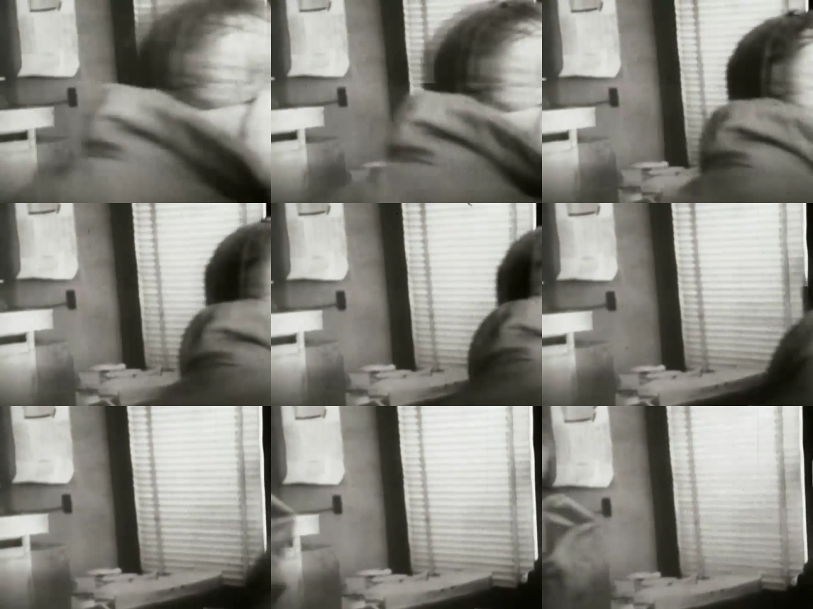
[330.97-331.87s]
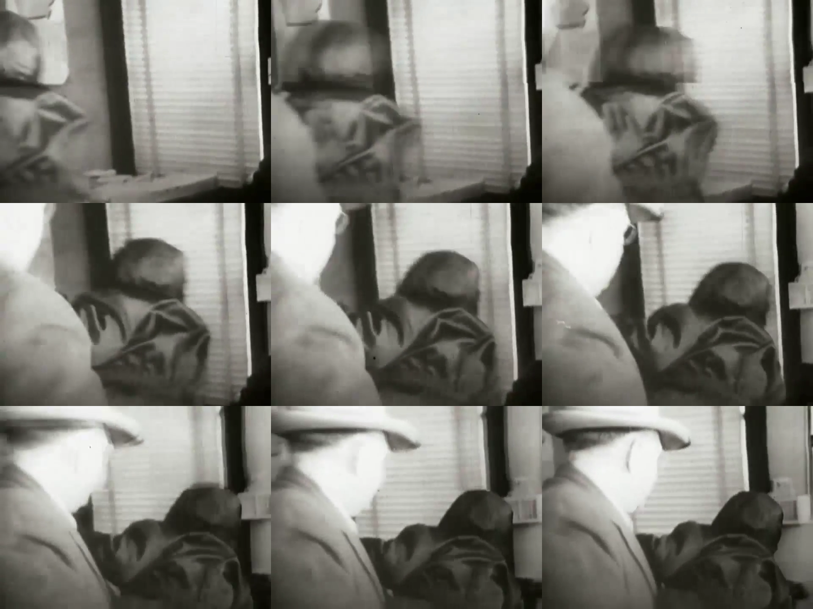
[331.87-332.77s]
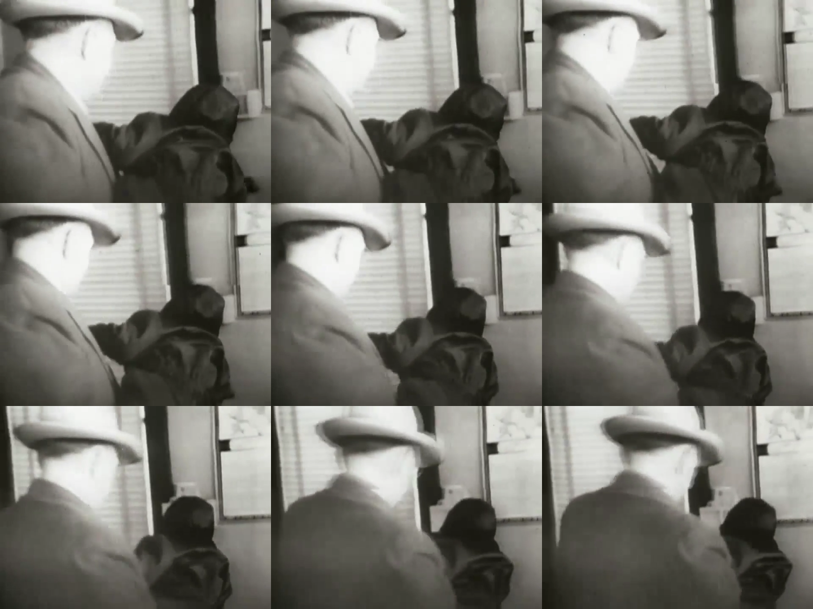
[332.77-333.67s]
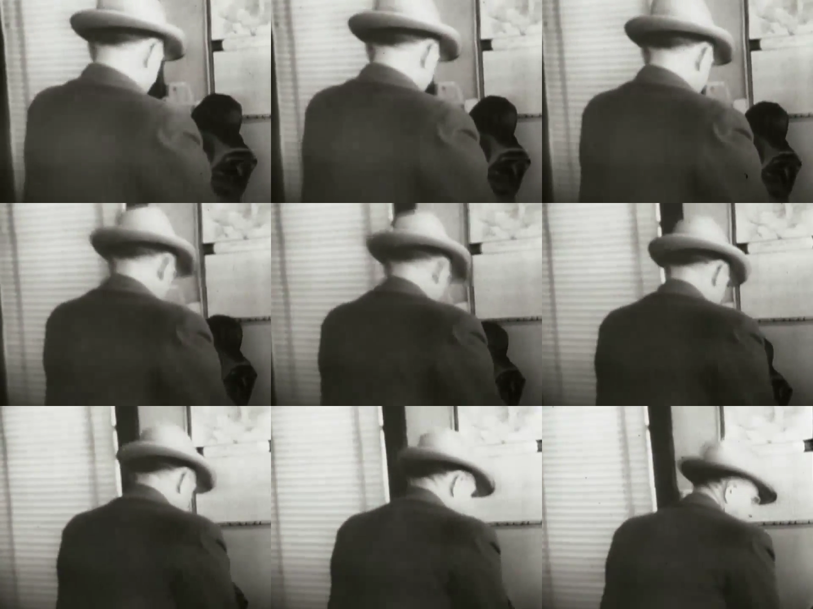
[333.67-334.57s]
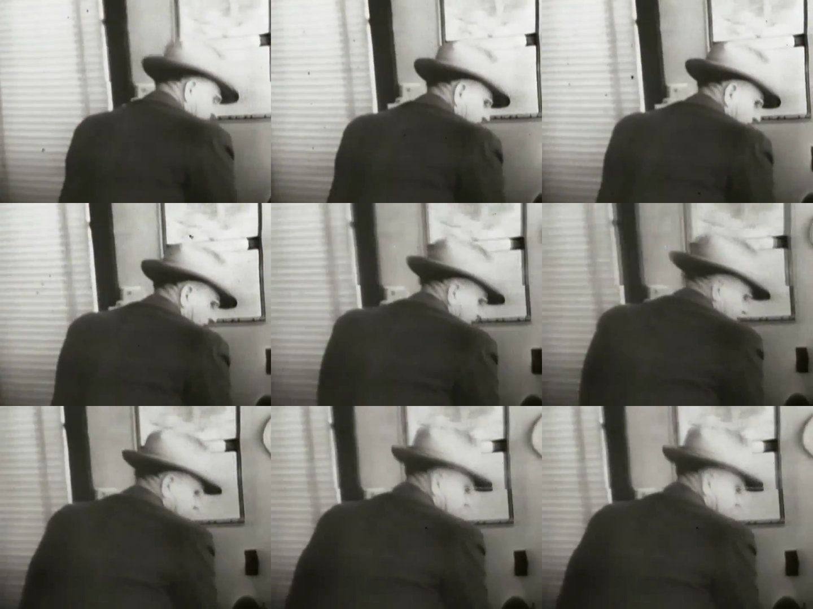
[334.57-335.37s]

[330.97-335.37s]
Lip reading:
No face is visible, so there are no lips to read.